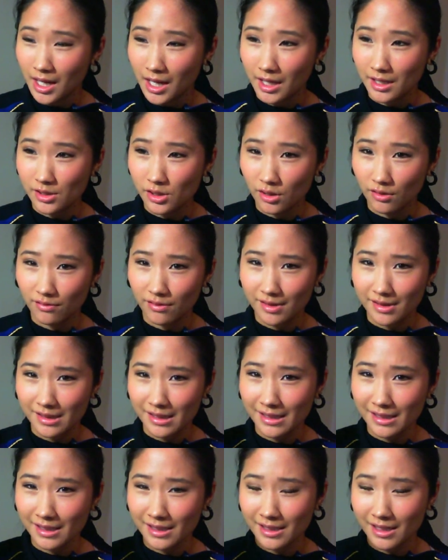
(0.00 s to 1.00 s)
And so
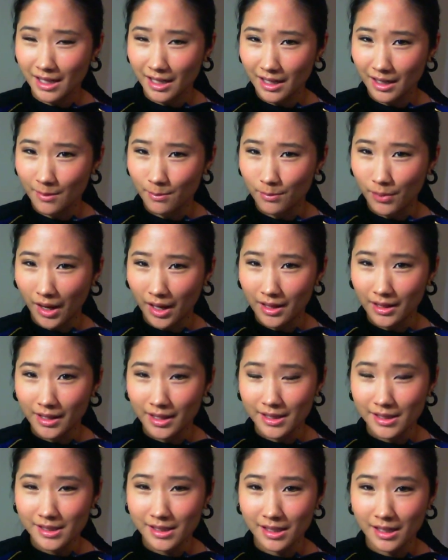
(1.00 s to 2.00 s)
this is
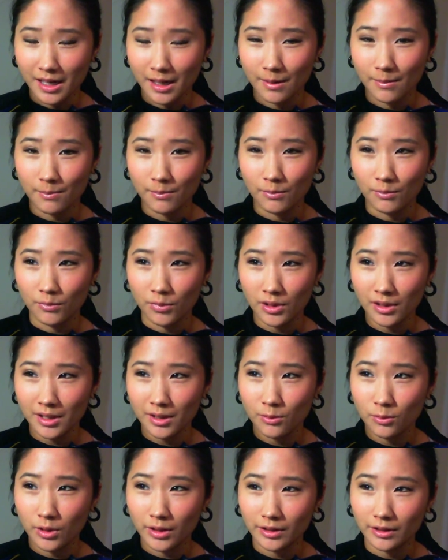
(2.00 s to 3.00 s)
balanced, and I'm
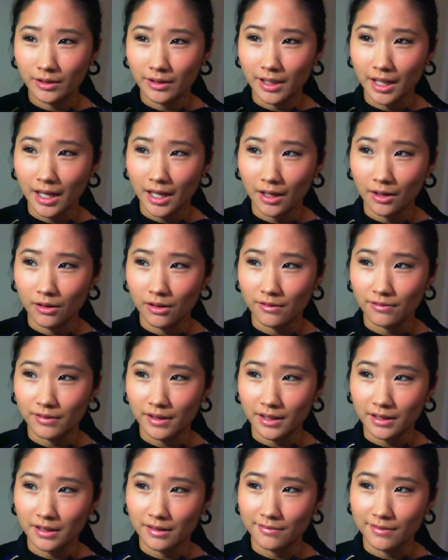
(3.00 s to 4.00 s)
really wondering how
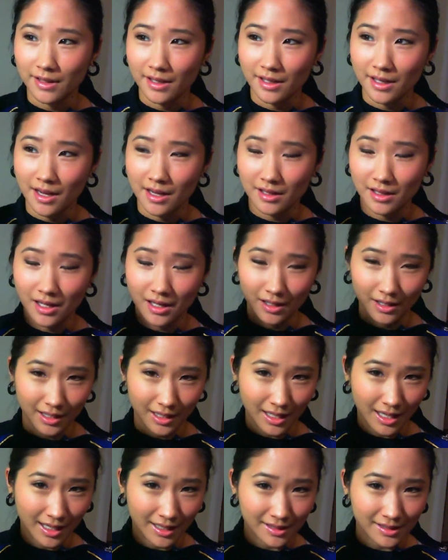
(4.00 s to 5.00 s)
effective the
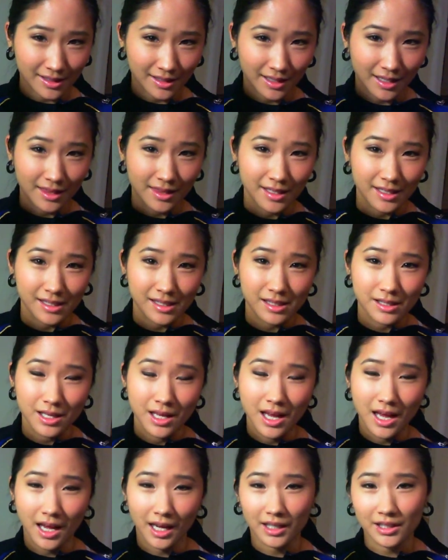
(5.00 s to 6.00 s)
glycolic acid in this
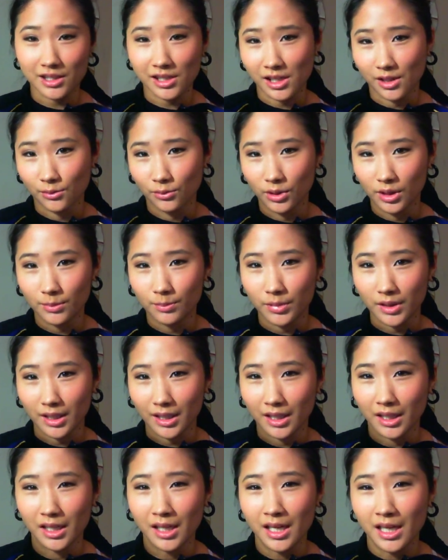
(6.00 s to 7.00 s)
actually would
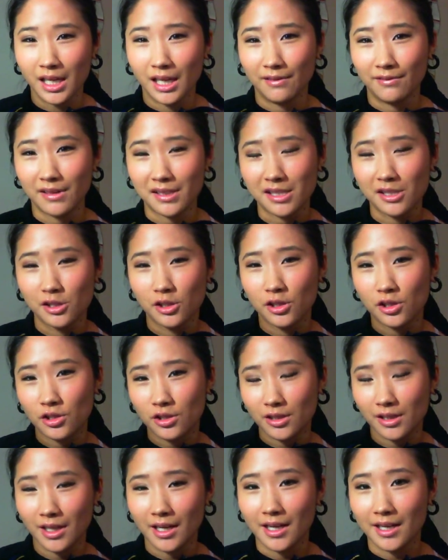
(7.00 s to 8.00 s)
be. If it's
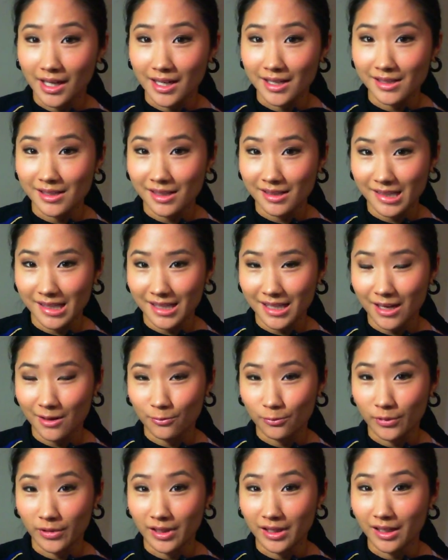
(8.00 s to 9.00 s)
neutralized, does it
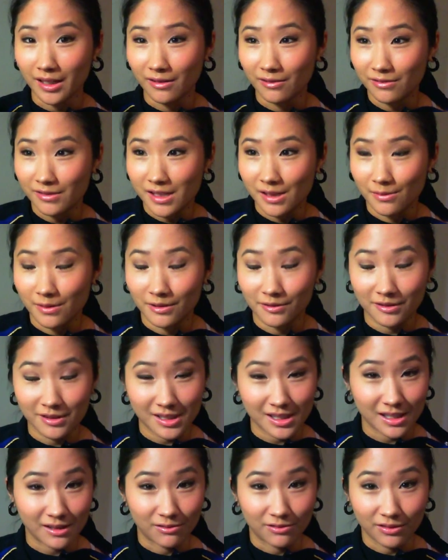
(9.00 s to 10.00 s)
get rid of some of
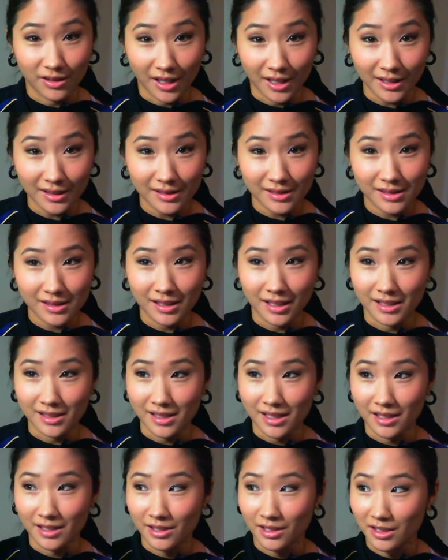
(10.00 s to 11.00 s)
its effects? Is
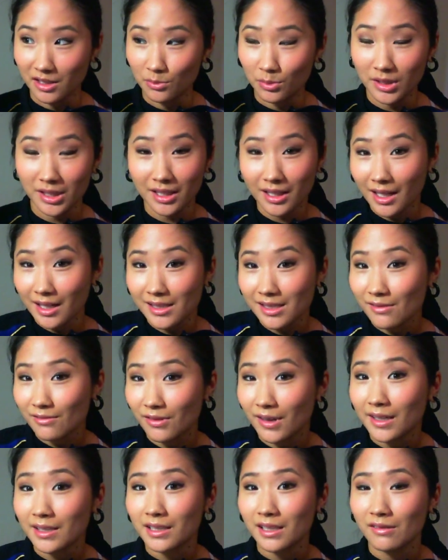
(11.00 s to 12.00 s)
it going to be as
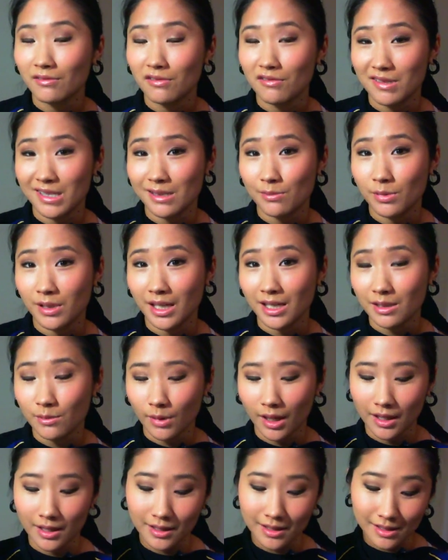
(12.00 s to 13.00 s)
effective if it's pH
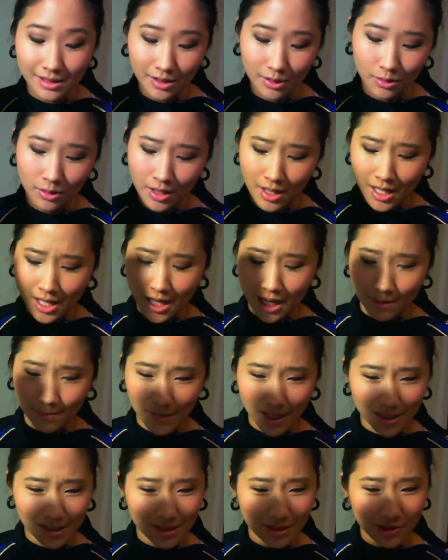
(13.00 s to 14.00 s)
balanced? So I'm
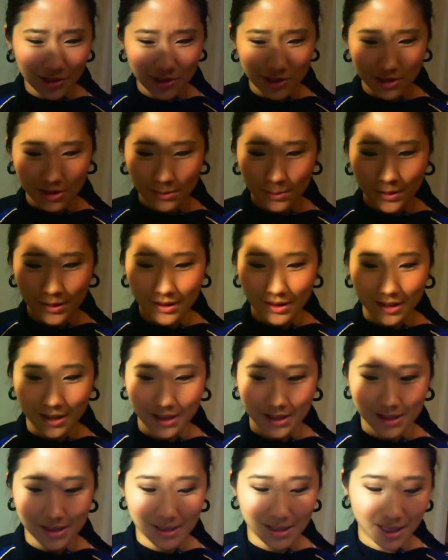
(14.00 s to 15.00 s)
not too sure about
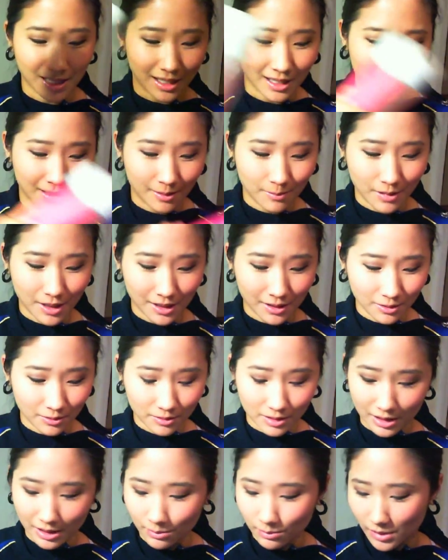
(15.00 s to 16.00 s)
this. I don't
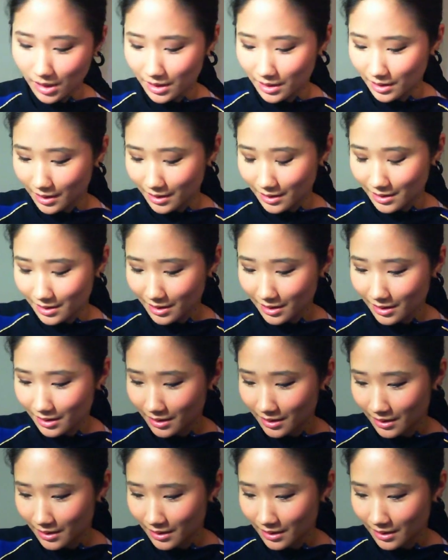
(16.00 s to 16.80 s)
recommend it.